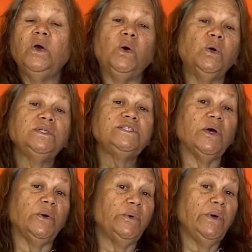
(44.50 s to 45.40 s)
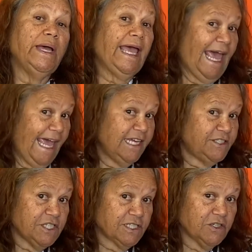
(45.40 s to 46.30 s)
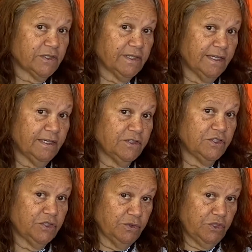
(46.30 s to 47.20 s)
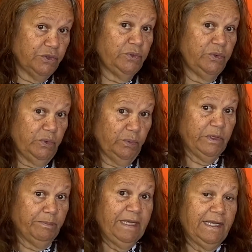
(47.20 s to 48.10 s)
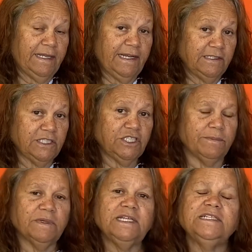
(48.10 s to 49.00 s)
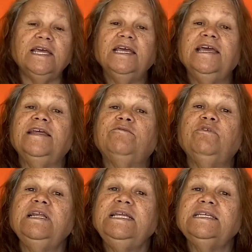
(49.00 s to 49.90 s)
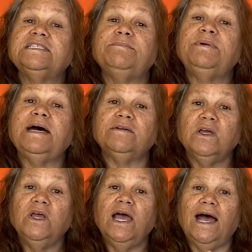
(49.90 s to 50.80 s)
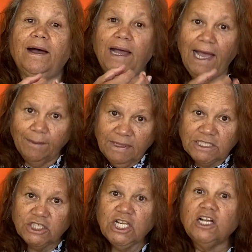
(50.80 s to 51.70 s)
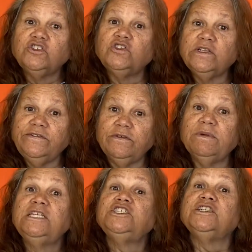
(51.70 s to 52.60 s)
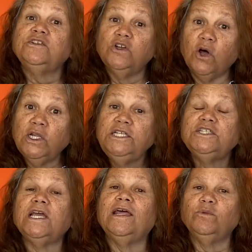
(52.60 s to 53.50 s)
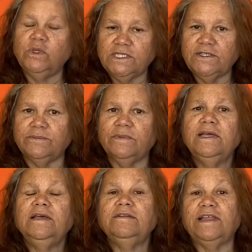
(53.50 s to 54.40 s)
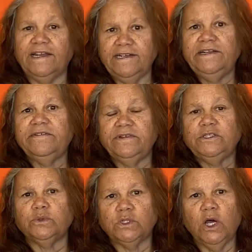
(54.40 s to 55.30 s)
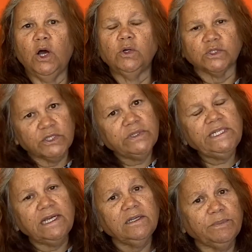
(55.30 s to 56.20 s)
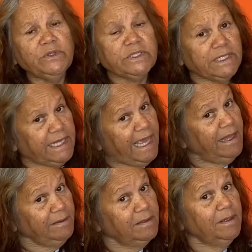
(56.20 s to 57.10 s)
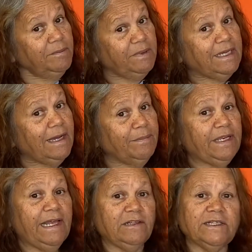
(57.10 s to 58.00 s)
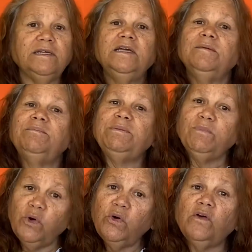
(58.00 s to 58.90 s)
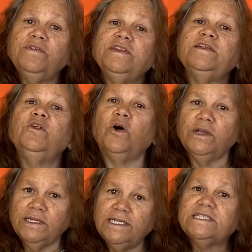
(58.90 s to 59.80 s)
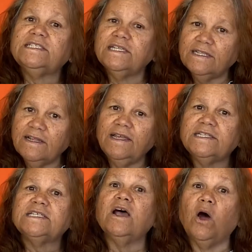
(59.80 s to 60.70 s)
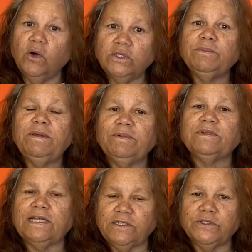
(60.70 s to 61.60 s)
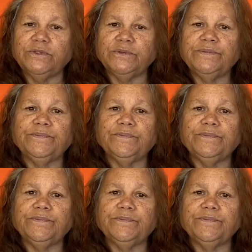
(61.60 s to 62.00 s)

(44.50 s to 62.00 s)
Also, age has got nothing to do with being an eldership. It really is about how much cultural information and knowledge and wisdom that an individual holds. So a younger person can become an elder, but more often than not, it's older people that do.